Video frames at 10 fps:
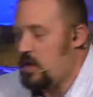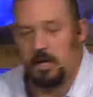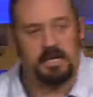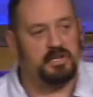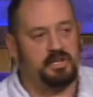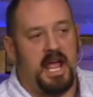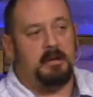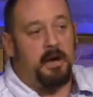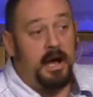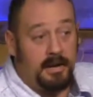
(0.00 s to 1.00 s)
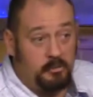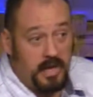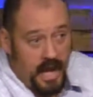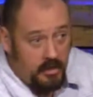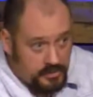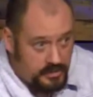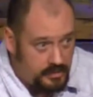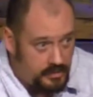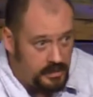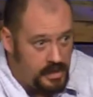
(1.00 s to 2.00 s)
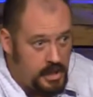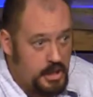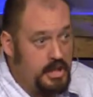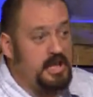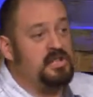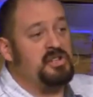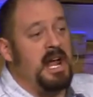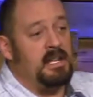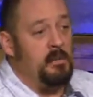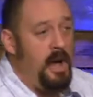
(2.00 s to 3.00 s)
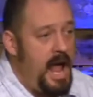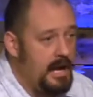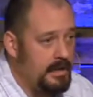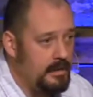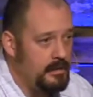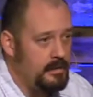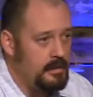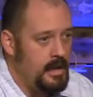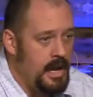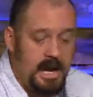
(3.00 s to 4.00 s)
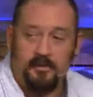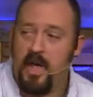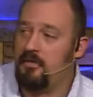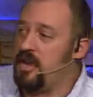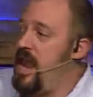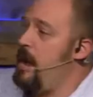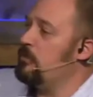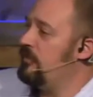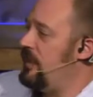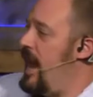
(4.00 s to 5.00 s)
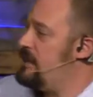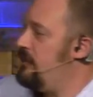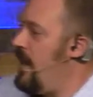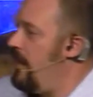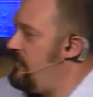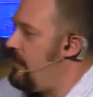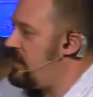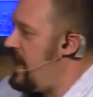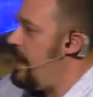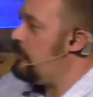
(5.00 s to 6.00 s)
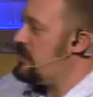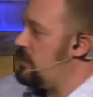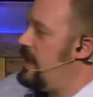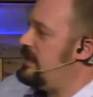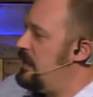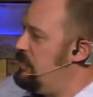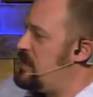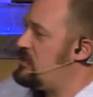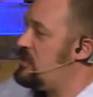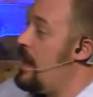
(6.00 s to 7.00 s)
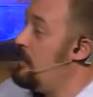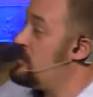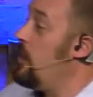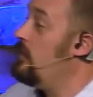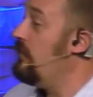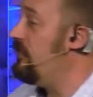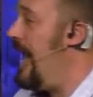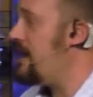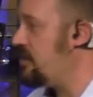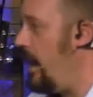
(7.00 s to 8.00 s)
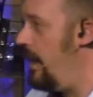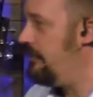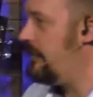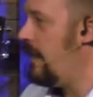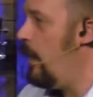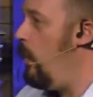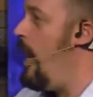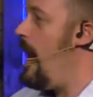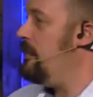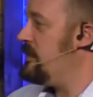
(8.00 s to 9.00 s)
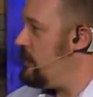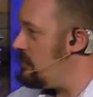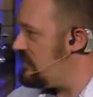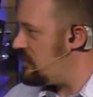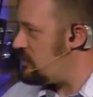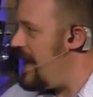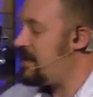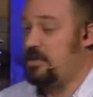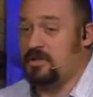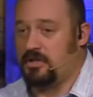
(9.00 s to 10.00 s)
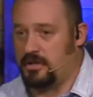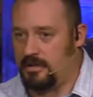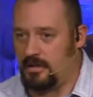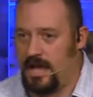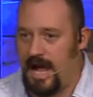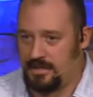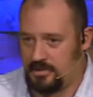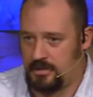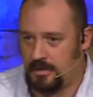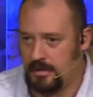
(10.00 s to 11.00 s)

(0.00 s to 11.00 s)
you need to stand behind everybody else. You need to stand in the back. And if you have a camera flash, if you have a camera, it's okay to take pictures, but turn the flash off. Why? Because there was distractions to the little guys.